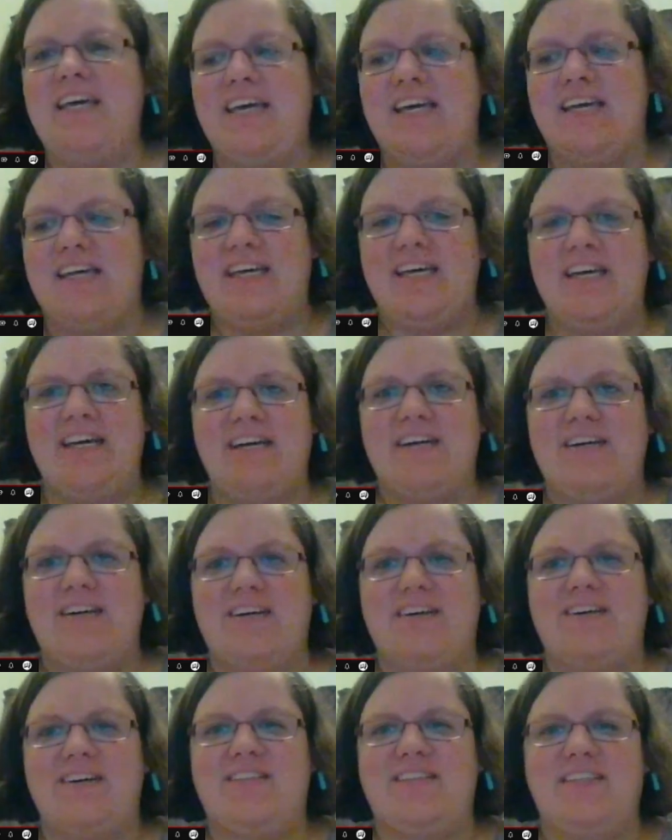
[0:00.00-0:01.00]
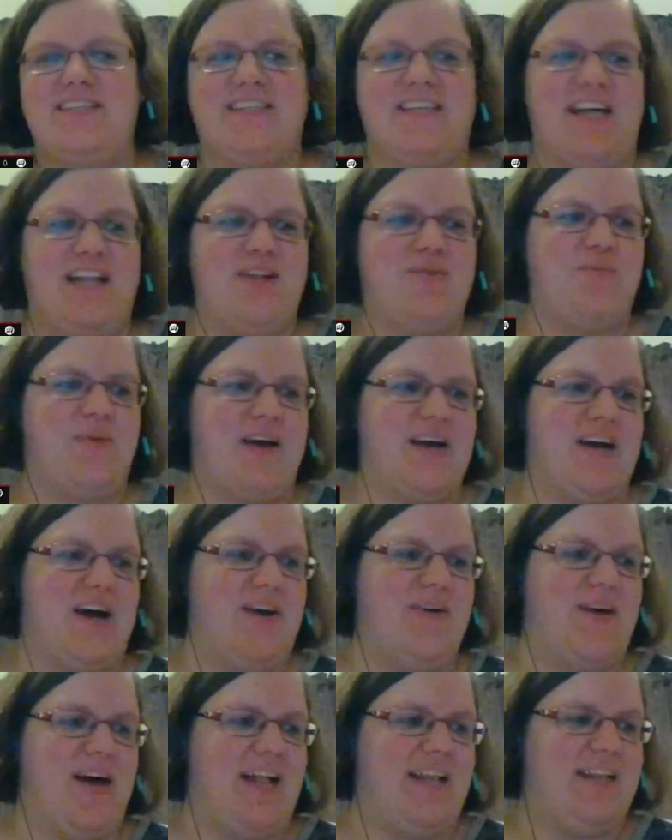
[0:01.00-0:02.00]
here to celebrate.
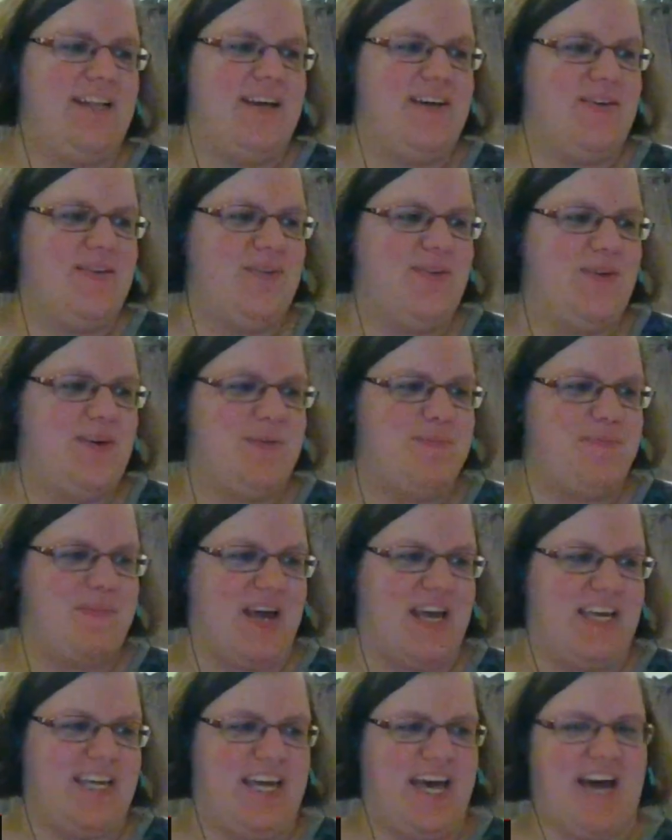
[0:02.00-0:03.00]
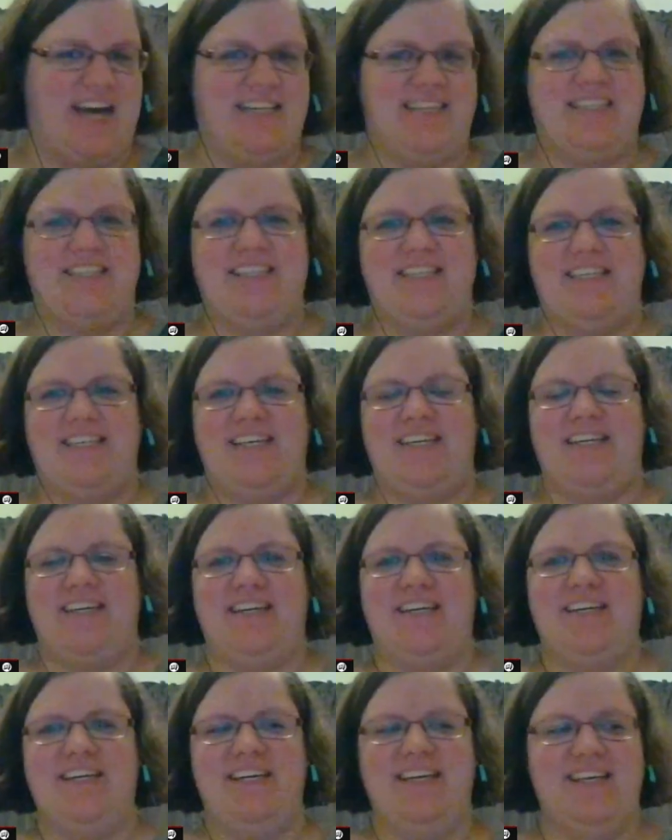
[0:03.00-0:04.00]
Oh, hello, my cat is
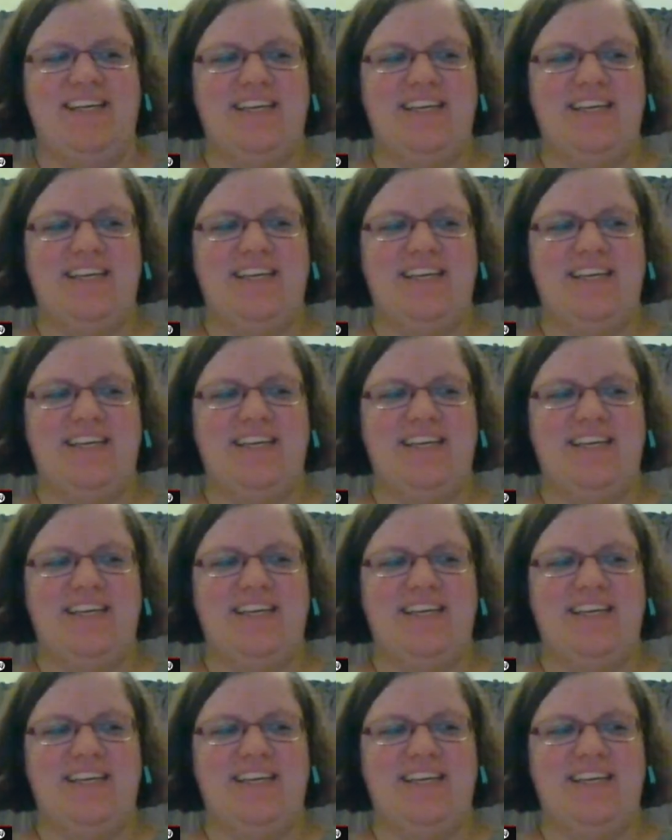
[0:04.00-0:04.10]
here.